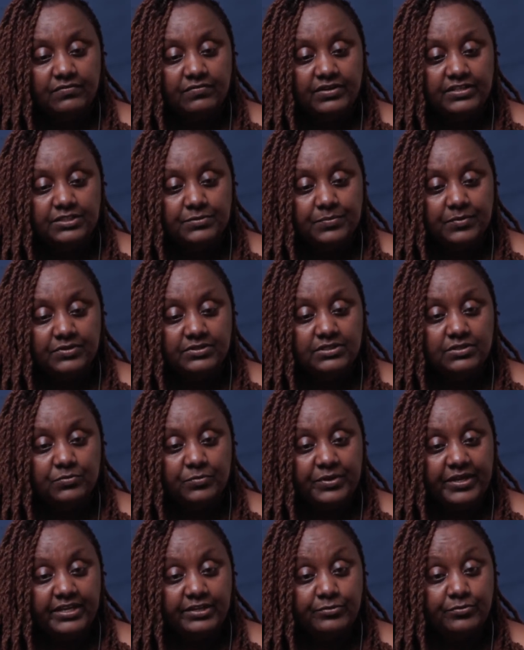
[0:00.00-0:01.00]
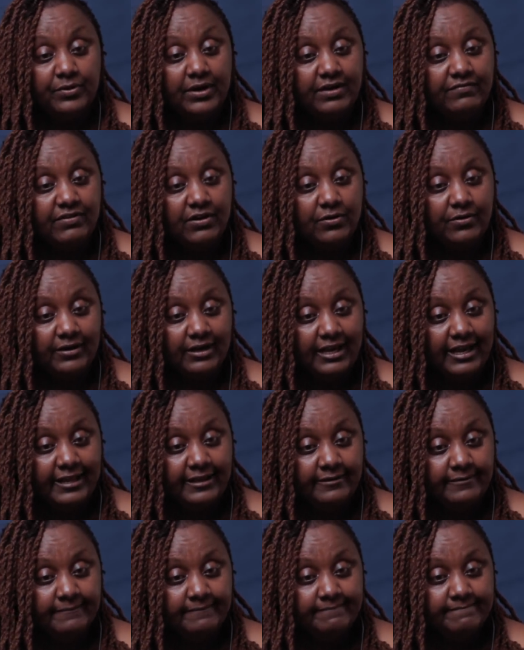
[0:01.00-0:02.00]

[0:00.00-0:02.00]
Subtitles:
response, we do have a hotline